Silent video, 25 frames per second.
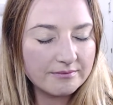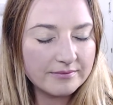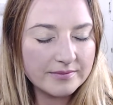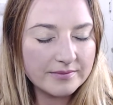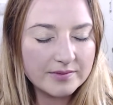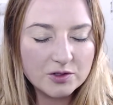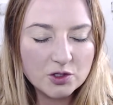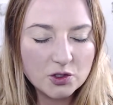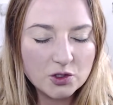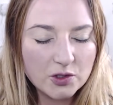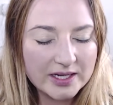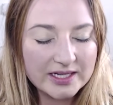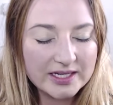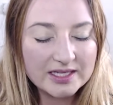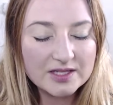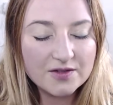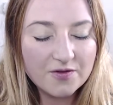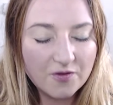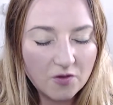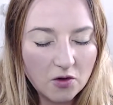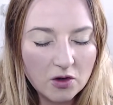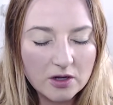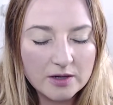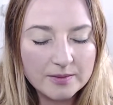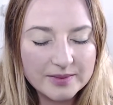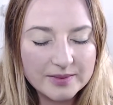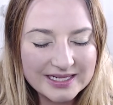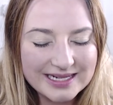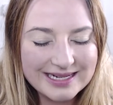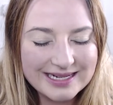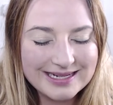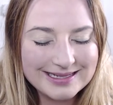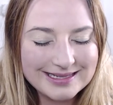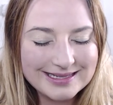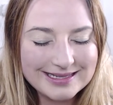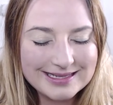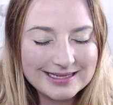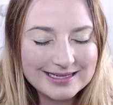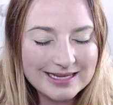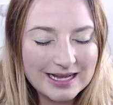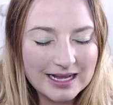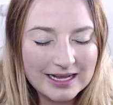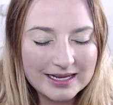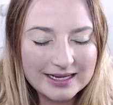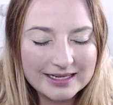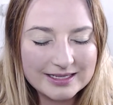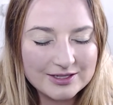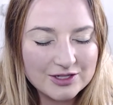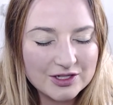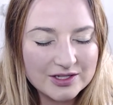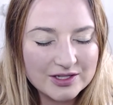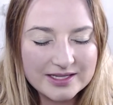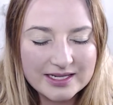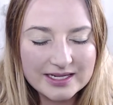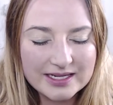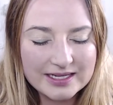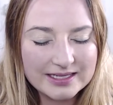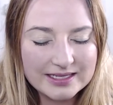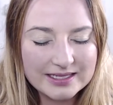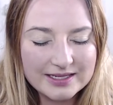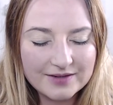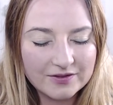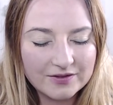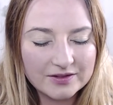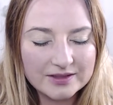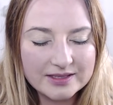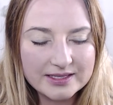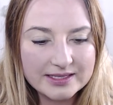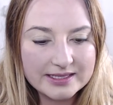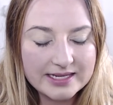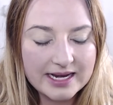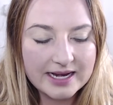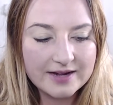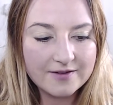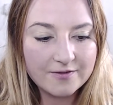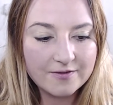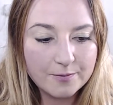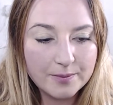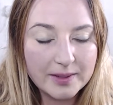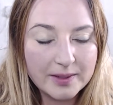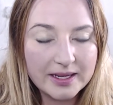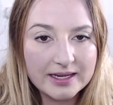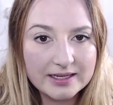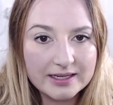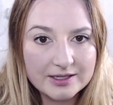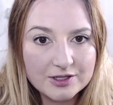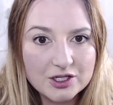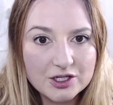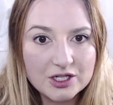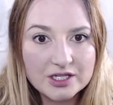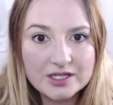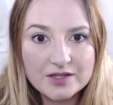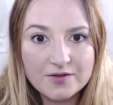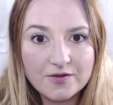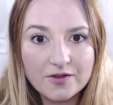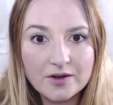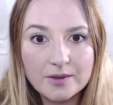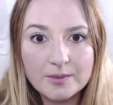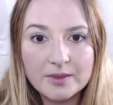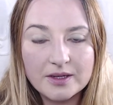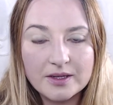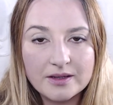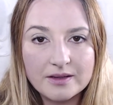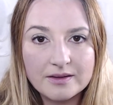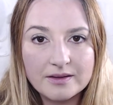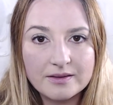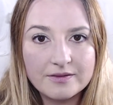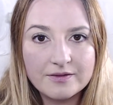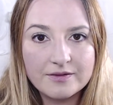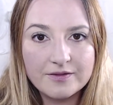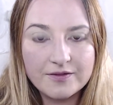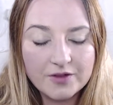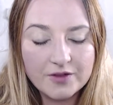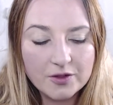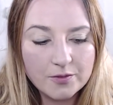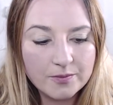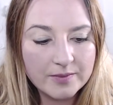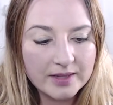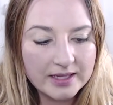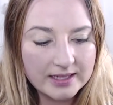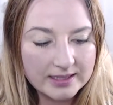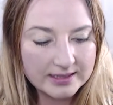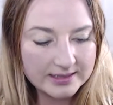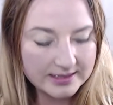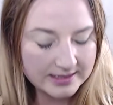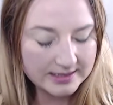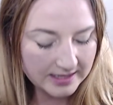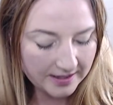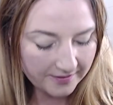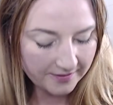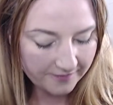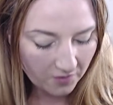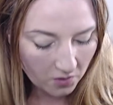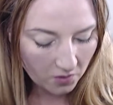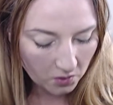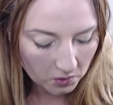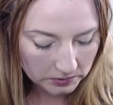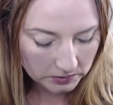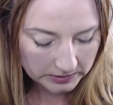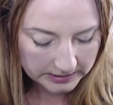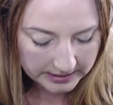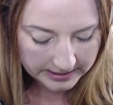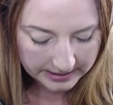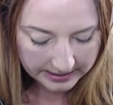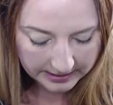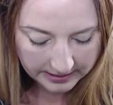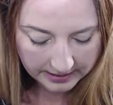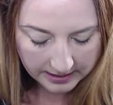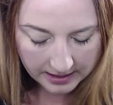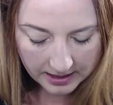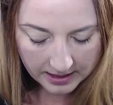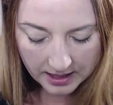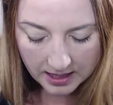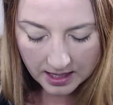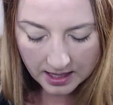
transformed inside, just in a different state of being, just from a few minutes of holding